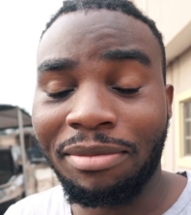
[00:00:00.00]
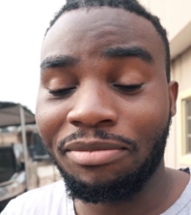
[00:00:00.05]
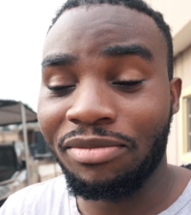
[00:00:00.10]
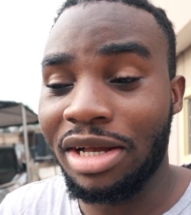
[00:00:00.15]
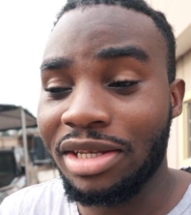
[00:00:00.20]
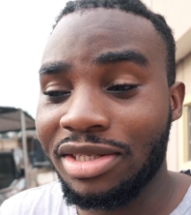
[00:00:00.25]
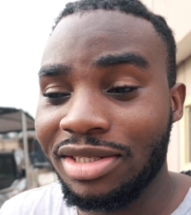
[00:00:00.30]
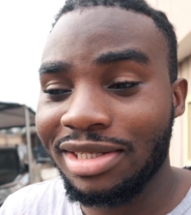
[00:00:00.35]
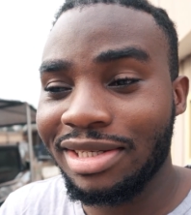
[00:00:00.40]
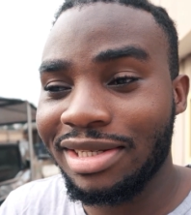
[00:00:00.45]

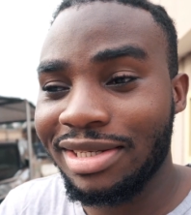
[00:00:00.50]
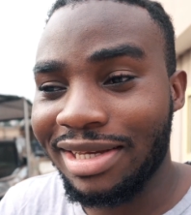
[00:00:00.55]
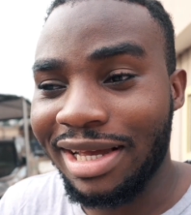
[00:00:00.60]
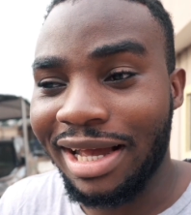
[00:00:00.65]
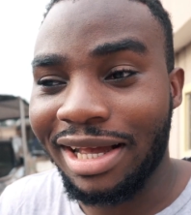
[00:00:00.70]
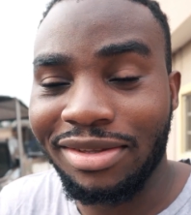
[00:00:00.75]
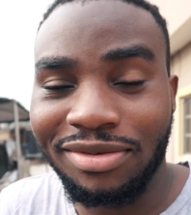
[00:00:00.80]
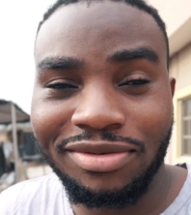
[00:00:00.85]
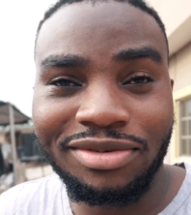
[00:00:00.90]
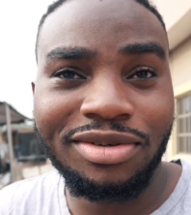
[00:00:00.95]
I'm actually
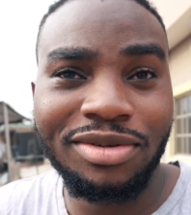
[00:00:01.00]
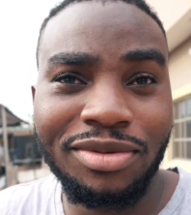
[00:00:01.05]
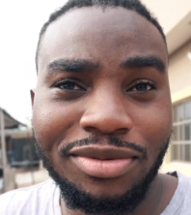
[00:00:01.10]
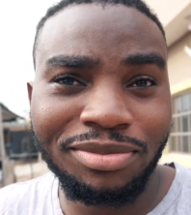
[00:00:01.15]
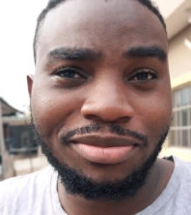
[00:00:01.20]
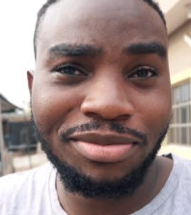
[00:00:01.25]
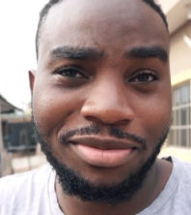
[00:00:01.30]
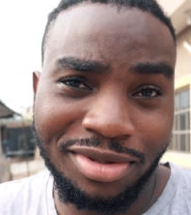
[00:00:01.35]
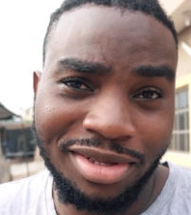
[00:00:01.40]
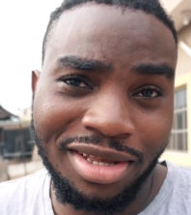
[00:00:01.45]
kind of
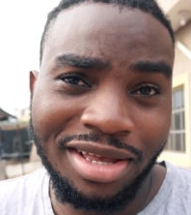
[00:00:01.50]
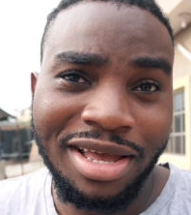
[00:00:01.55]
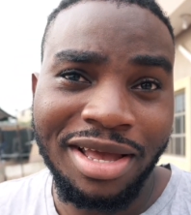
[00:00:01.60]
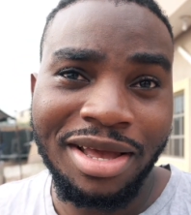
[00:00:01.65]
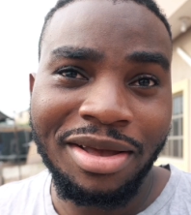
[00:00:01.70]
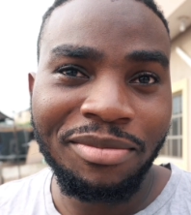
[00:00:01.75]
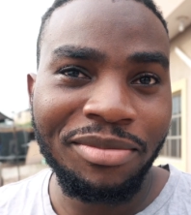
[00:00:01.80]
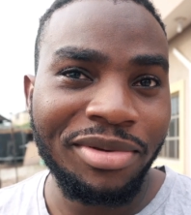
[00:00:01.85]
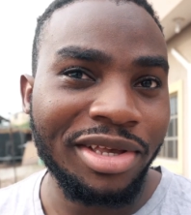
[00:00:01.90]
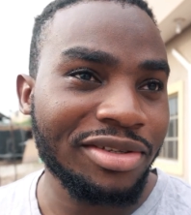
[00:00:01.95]
good with
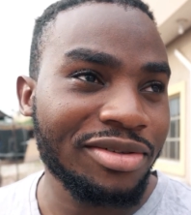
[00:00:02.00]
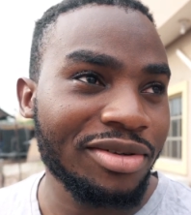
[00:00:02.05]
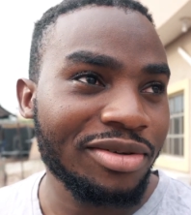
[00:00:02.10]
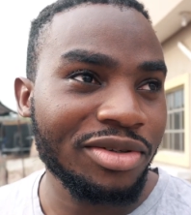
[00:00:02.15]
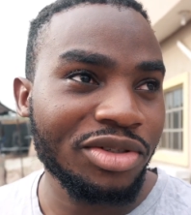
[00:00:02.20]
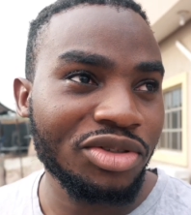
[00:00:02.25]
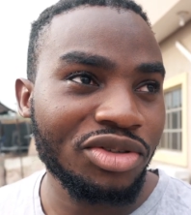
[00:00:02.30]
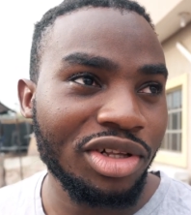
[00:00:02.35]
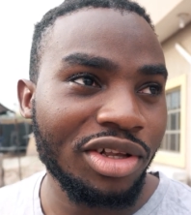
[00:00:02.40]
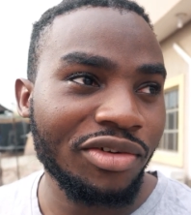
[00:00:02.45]

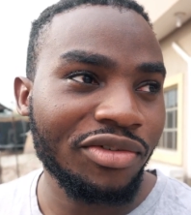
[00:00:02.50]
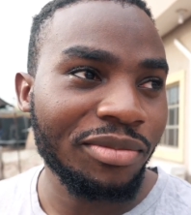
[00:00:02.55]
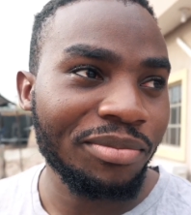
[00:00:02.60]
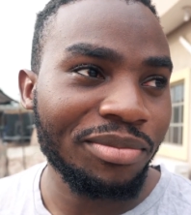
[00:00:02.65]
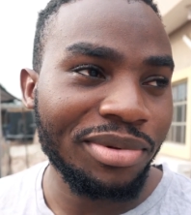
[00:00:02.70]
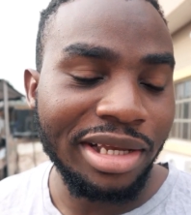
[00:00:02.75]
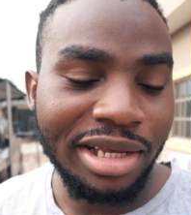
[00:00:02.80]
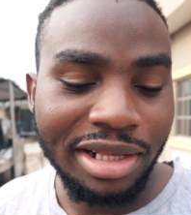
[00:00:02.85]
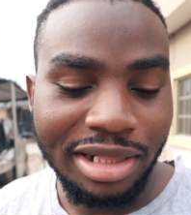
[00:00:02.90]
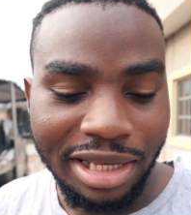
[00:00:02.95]
PS4 controller if
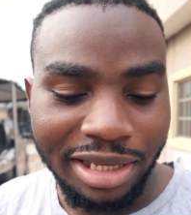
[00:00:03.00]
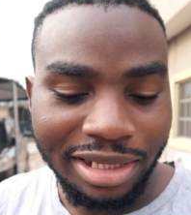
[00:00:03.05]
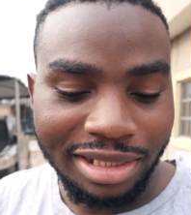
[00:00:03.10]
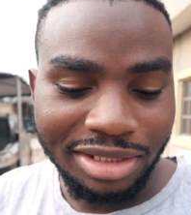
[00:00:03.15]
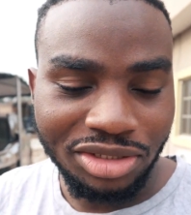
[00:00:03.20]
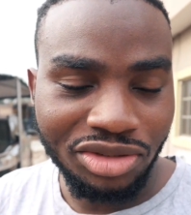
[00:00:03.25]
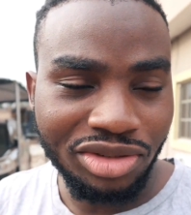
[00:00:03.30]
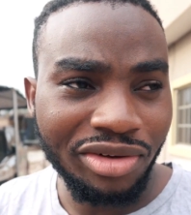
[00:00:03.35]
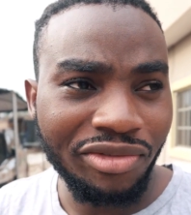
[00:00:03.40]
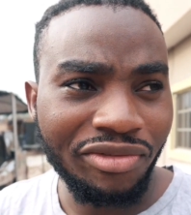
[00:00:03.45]
I'm playing
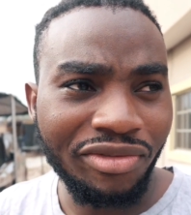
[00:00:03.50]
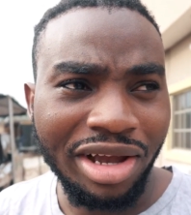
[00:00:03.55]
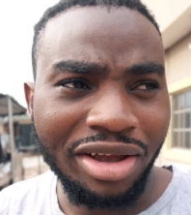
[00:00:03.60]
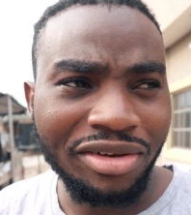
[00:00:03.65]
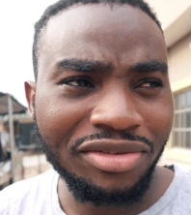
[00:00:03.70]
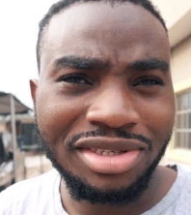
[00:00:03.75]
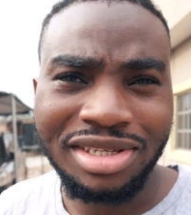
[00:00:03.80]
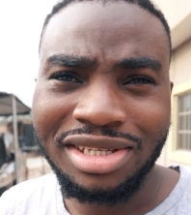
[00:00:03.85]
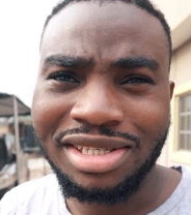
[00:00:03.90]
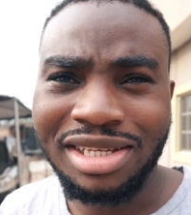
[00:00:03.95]
like literally
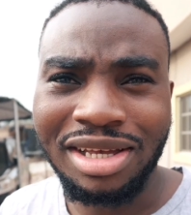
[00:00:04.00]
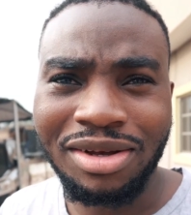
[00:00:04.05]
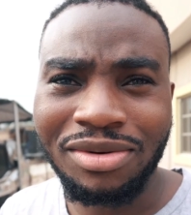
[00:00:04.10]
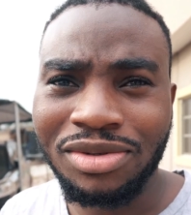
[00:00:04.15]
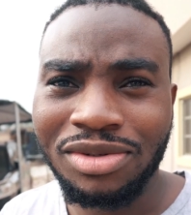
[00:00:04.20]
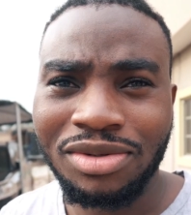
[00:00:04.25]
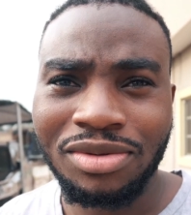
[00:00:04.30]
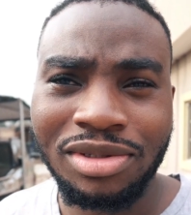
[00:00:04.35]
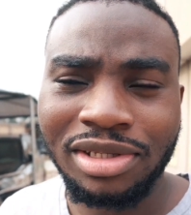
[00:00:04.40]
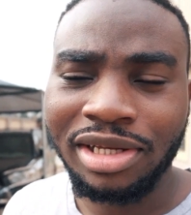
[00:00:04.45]
5-6
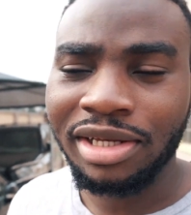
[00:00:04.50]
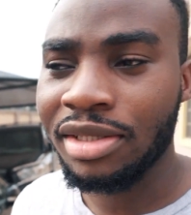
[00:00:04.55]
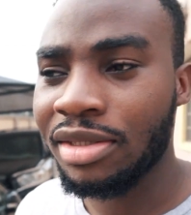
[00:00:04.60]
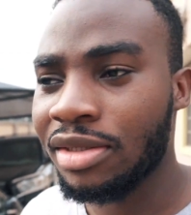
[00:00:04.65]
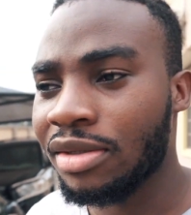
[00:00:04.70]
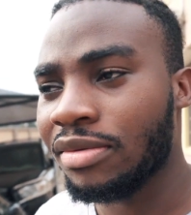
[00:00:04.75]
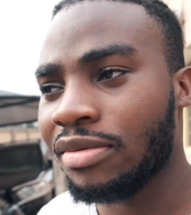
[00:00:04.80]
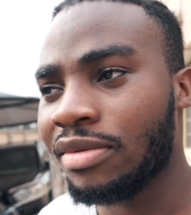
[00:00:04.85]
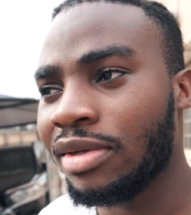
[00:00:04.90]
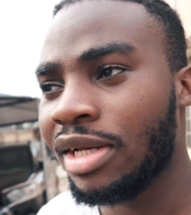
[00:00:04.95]
hours all
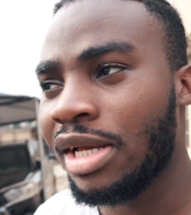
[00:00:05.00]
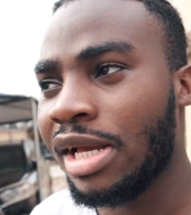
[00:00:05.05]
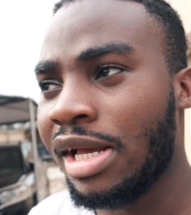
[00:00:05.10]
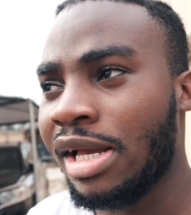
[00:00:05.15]
night. So